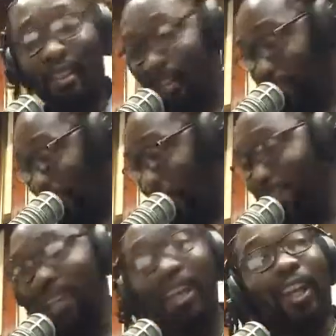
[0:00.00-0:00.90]

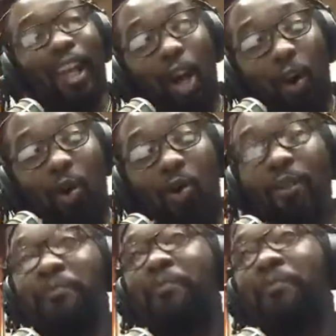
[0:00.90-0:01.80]
allow
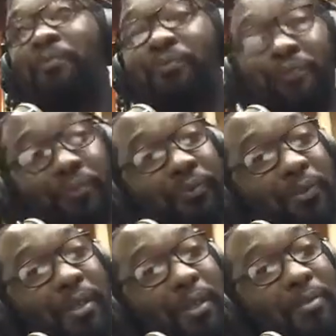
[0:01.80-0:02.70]

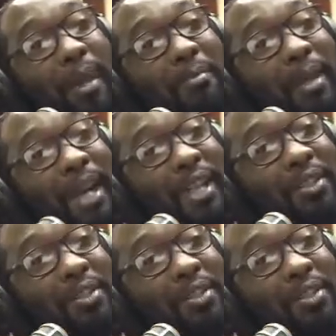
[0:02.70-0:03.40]
my mind